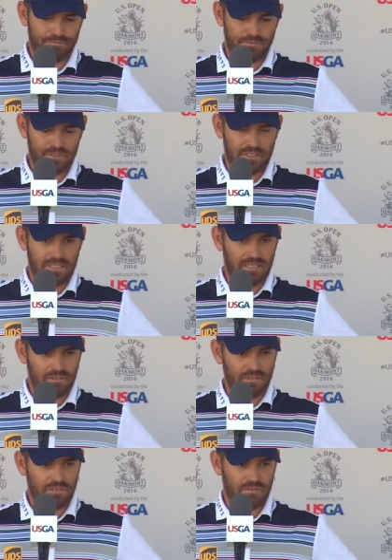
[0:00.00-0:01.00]
just had
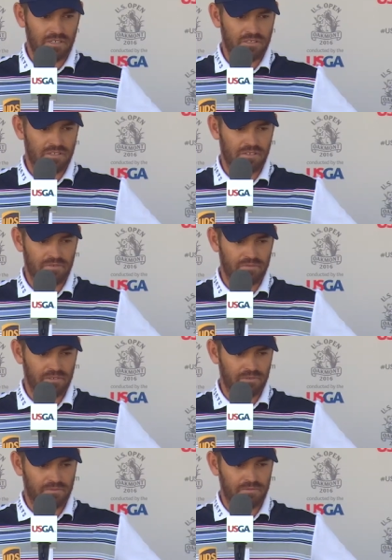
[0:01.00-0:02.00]
good stretches of,
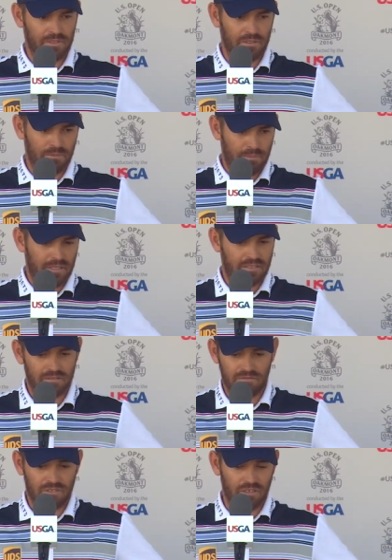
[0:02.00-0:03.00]
of uh, good putts,
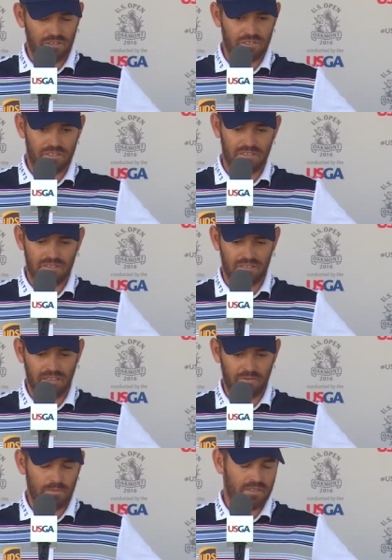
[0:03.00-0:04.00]
solid shots, and
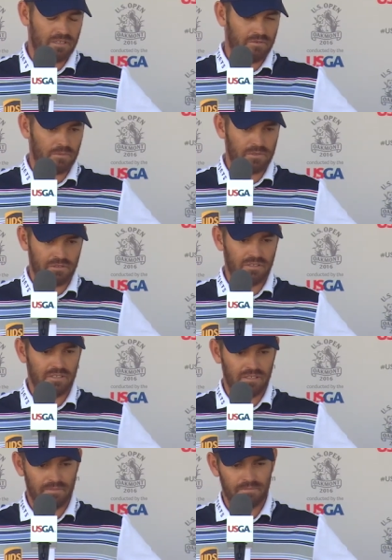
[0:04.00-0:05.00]
giving myself
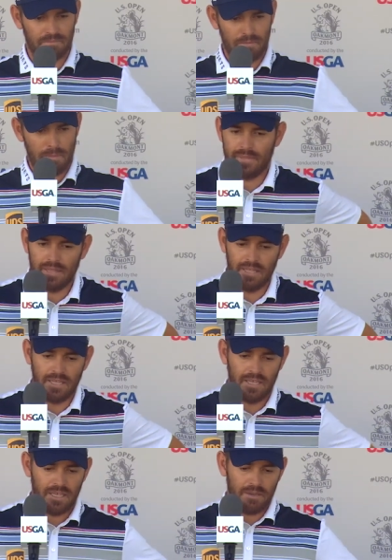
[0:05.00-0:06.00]
opportunities. I